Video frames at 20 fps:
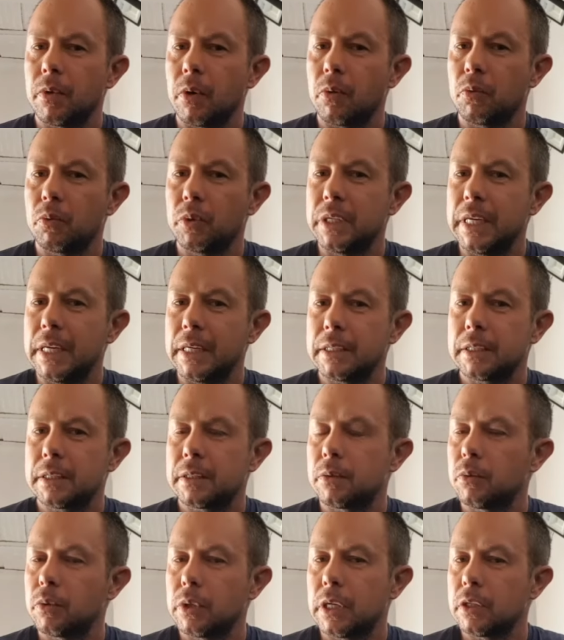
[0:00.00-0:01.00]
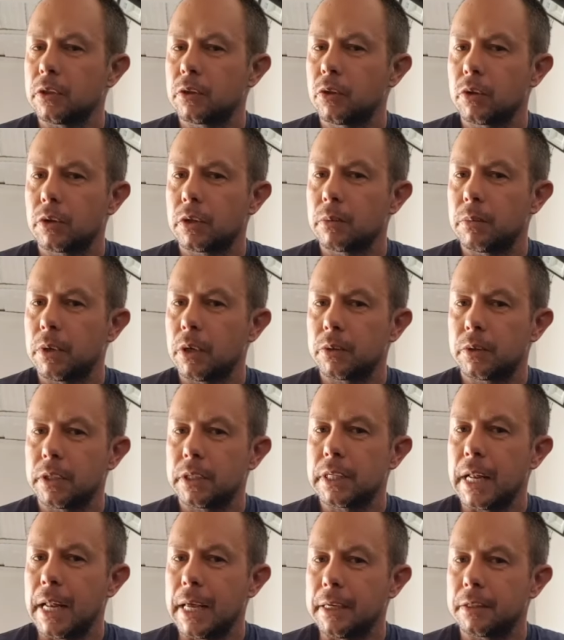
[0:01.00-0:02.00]
We can talk about
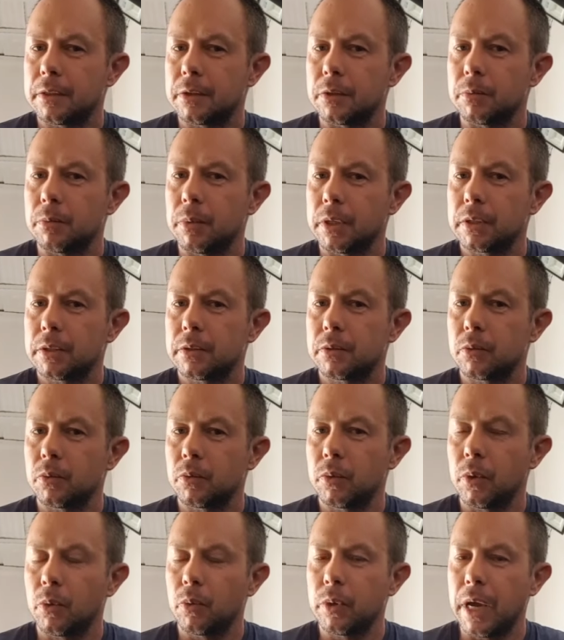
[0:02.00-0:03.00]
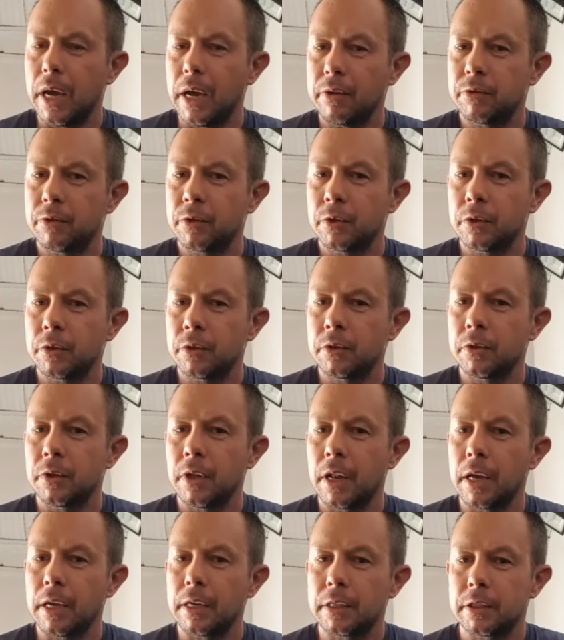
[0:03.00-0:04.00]
this later, but we have to
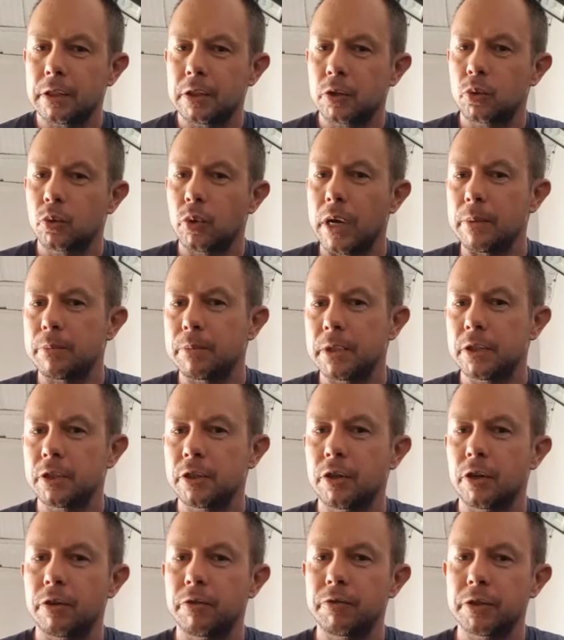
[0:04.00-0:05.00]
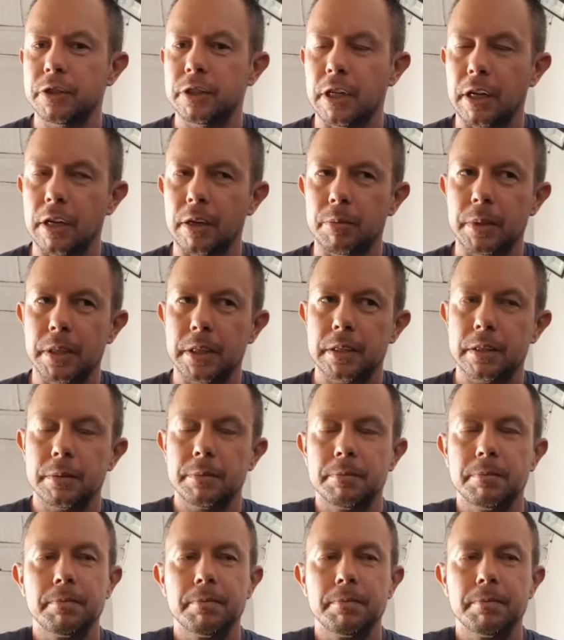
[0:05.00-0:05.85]
like scrape the surface a little bit.